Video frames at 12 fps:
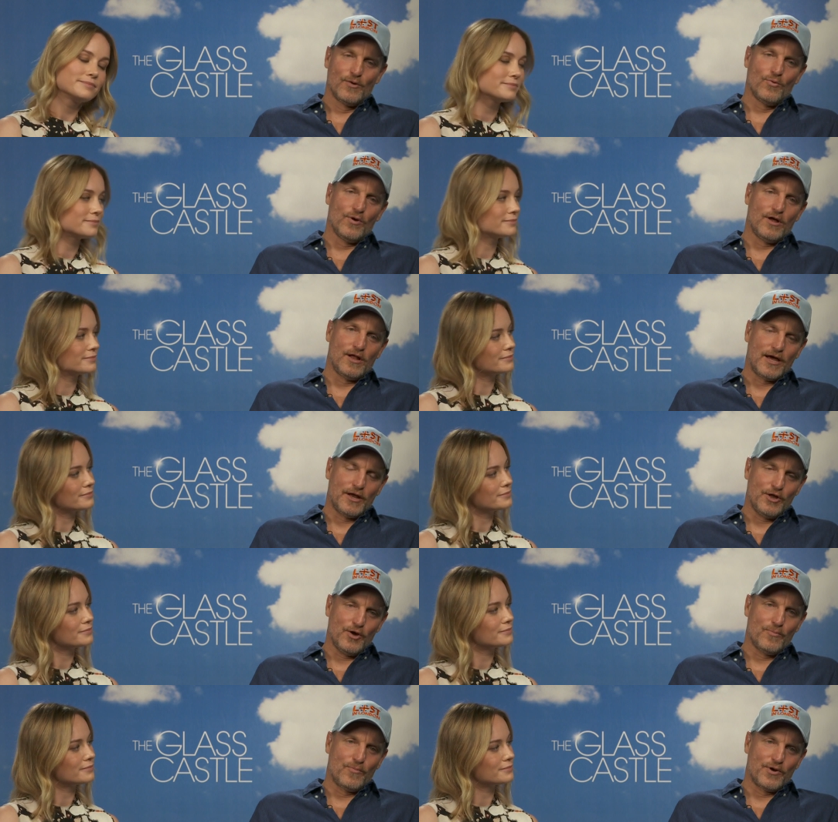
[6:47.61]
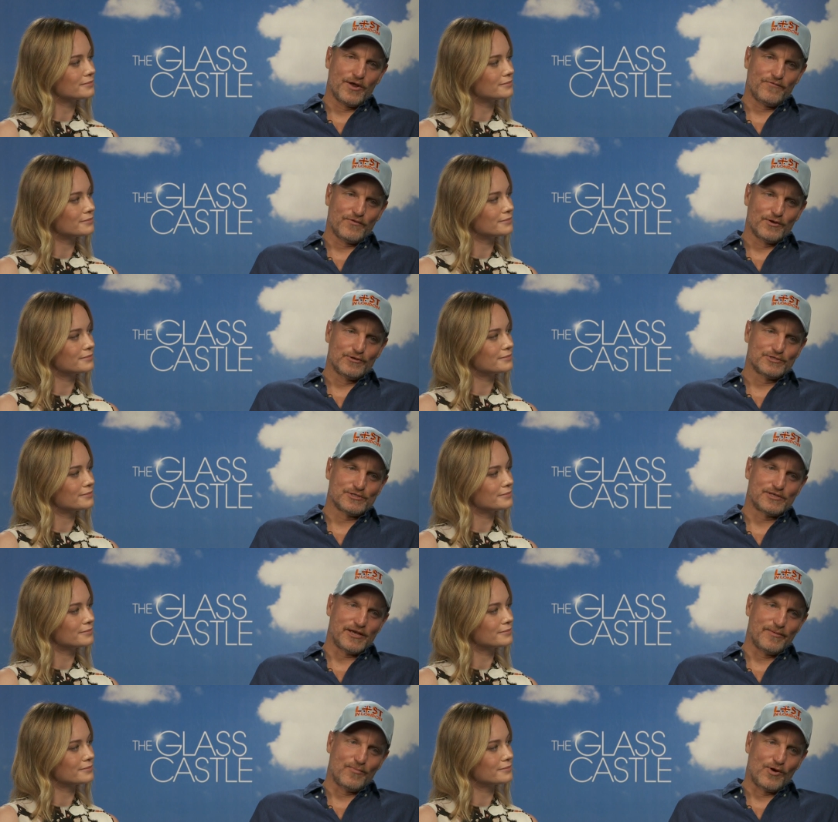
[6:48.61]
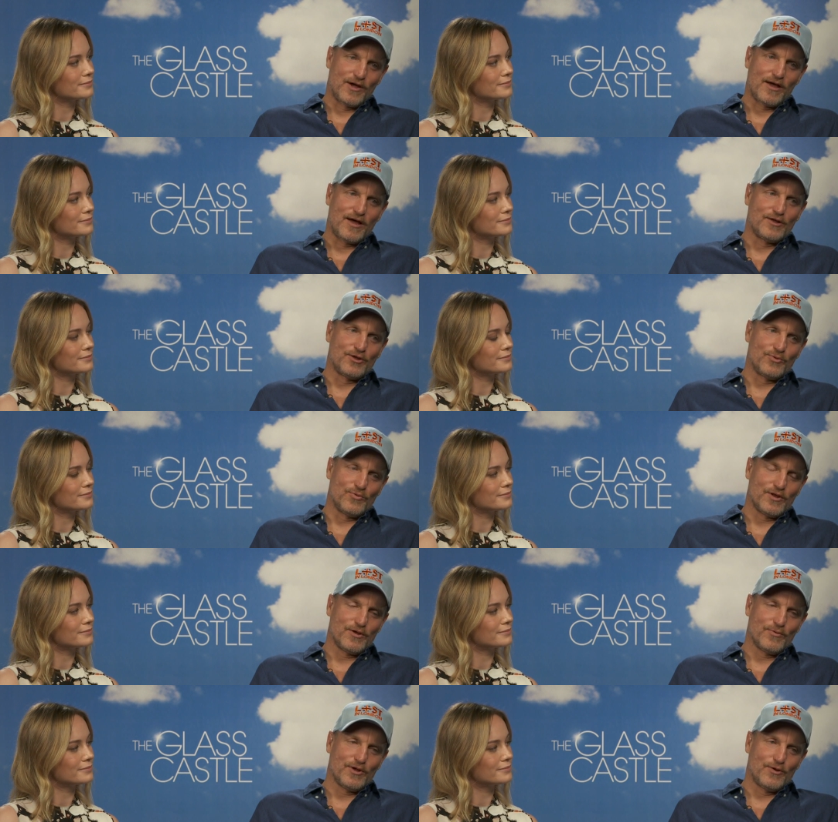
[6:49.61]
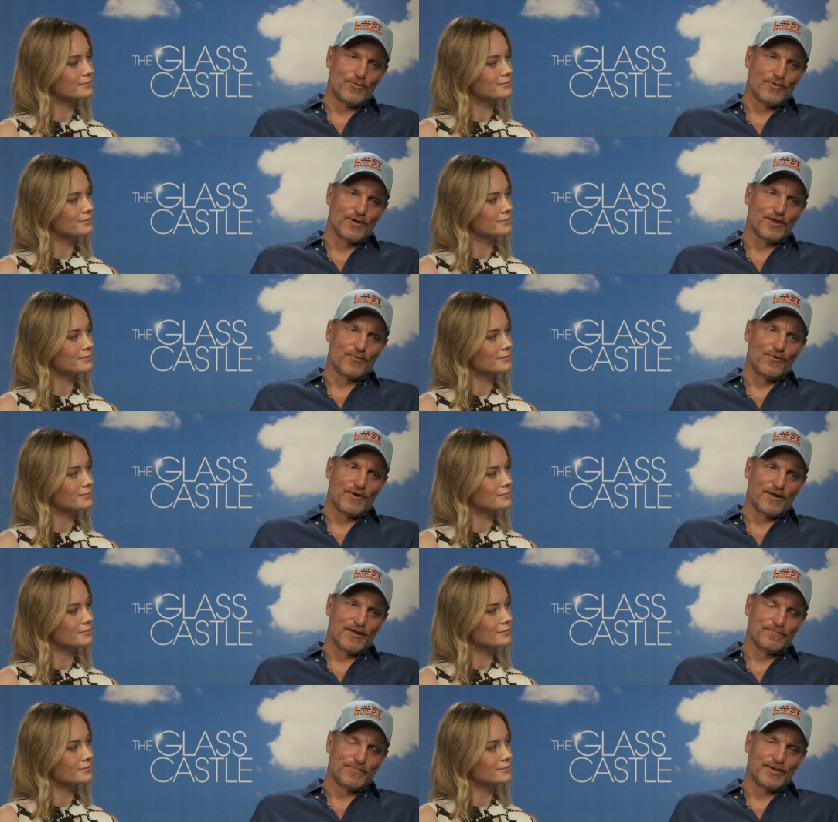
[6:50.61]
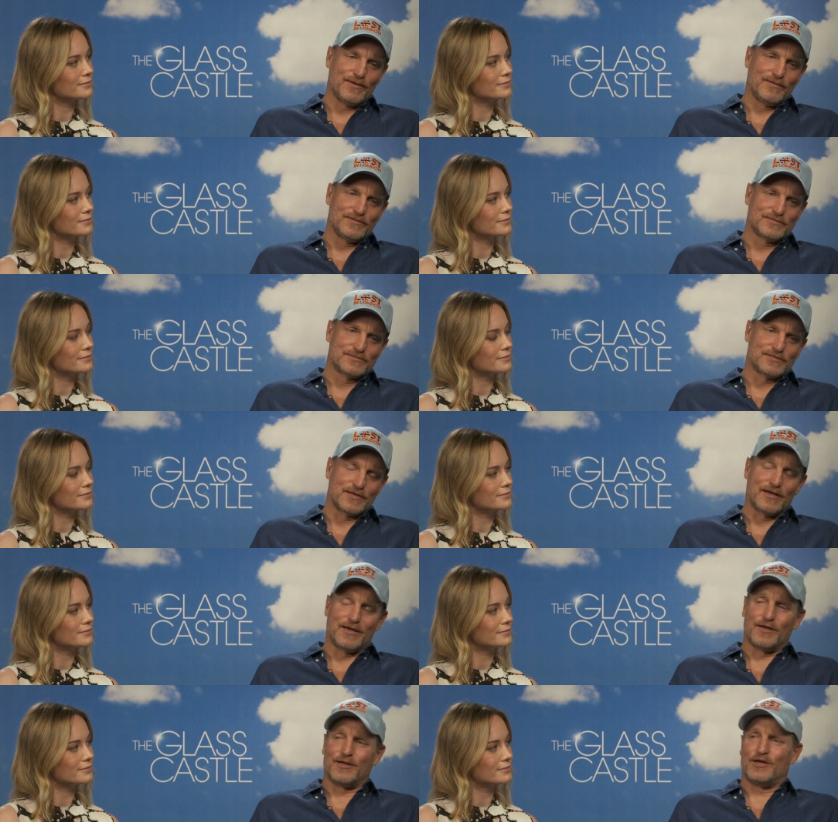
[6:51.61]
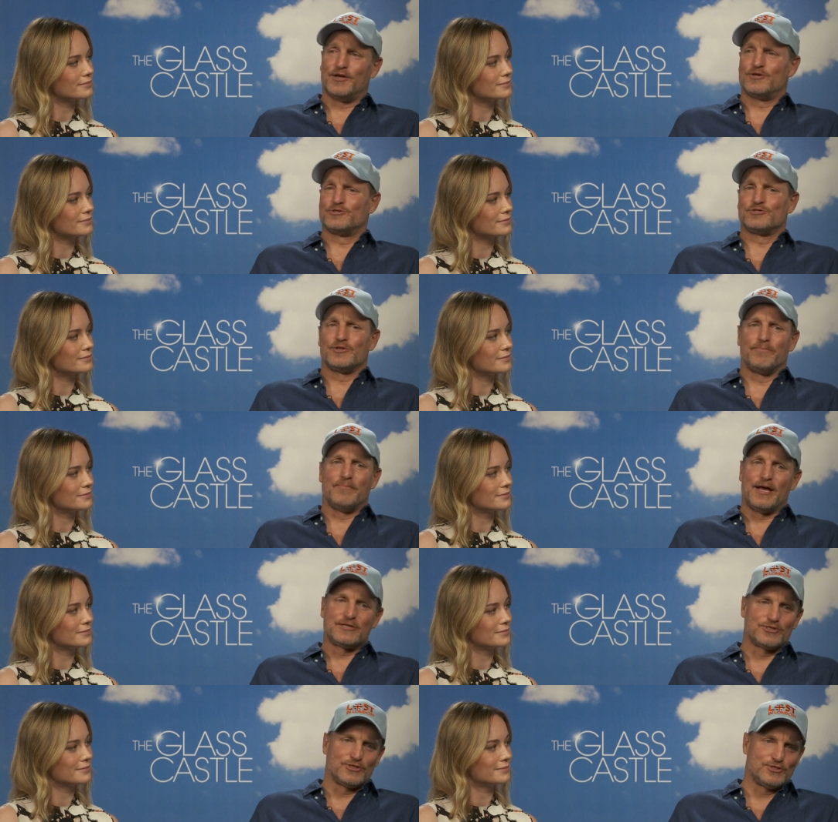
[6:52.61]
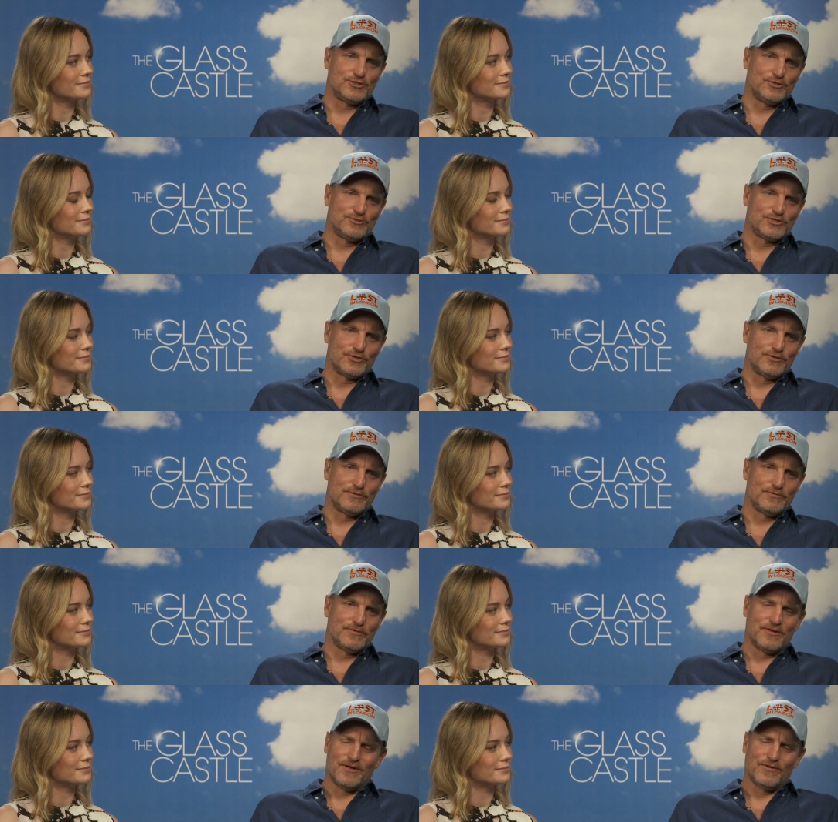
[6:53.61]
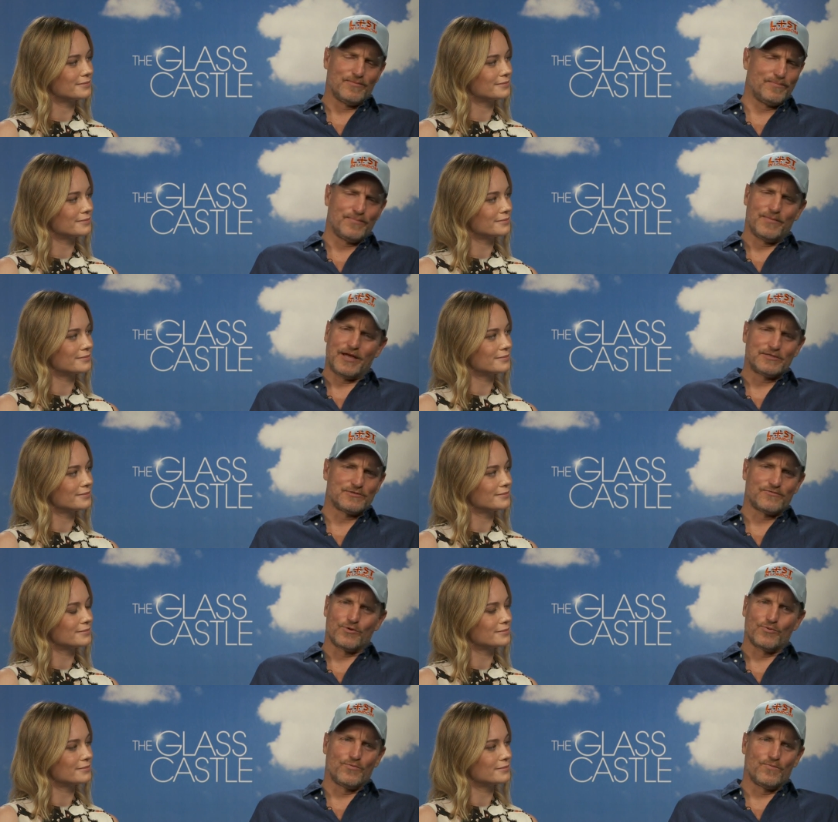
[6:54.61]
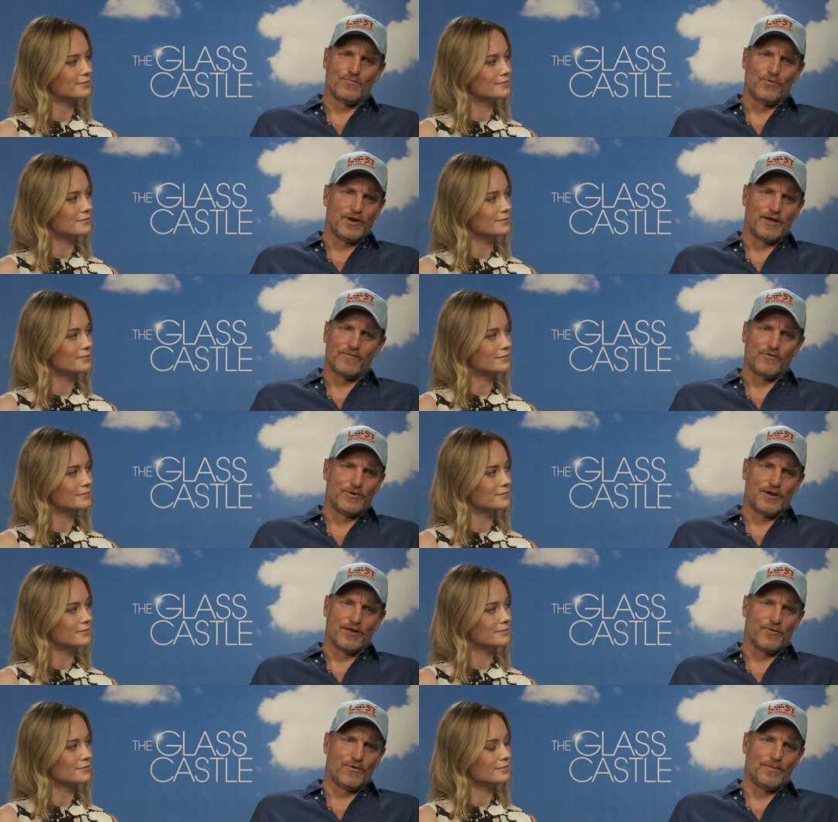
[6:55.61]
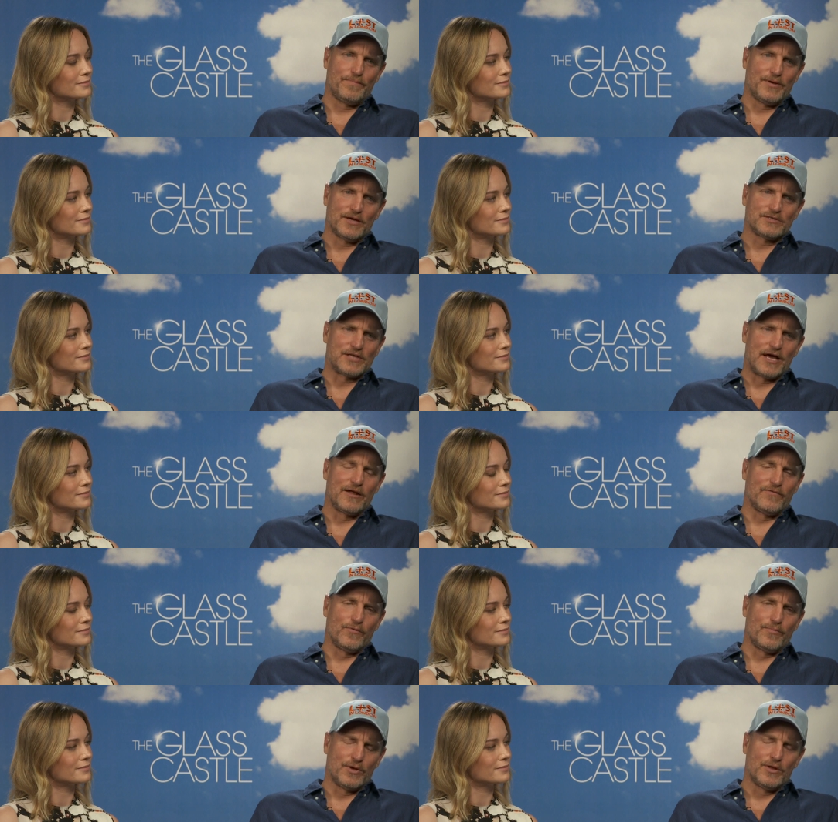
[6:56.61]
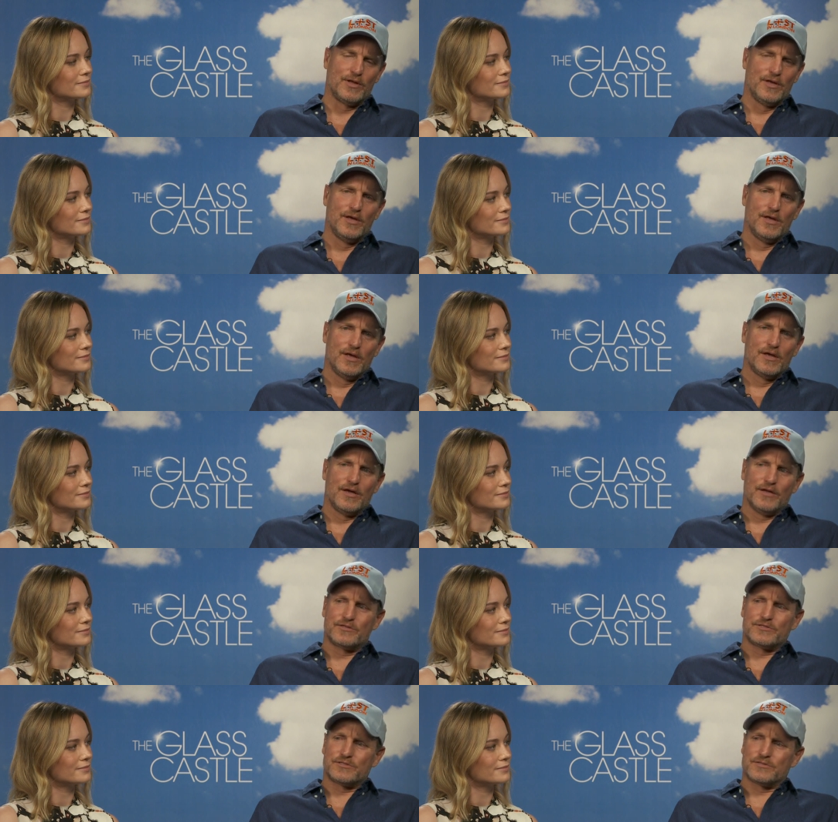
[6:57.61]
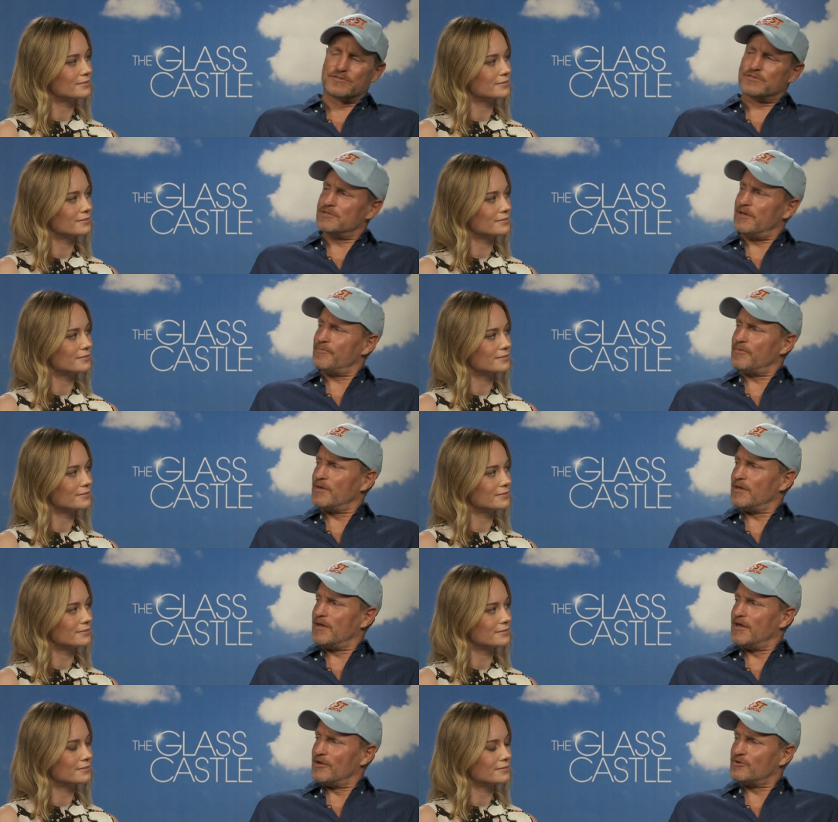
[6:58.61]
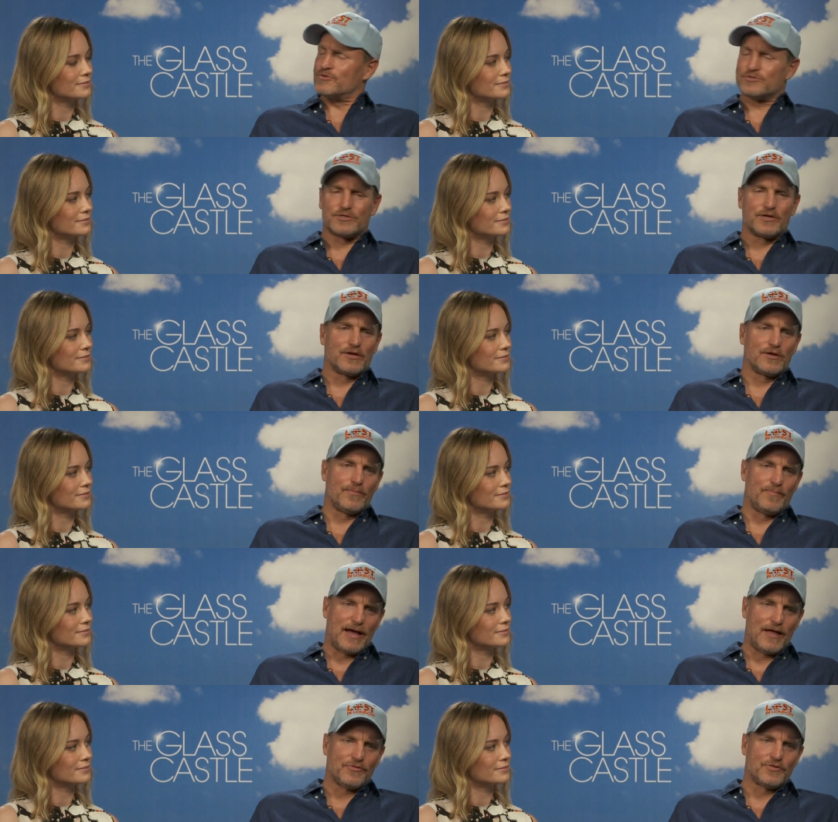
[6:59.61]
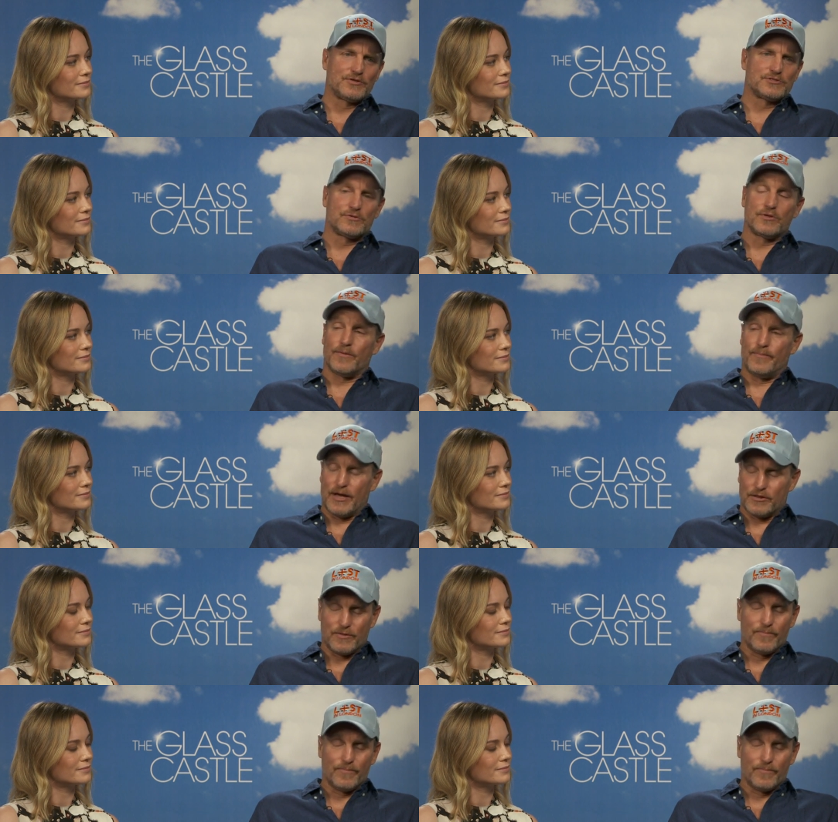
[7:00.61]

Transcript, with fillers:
Speaker 1: Well, I know Brie feels the same way I do. We, we don't really want to be saying, here's the message you should, you know, that's for whatever anyone picks out of it. But it's something interesting about this, about the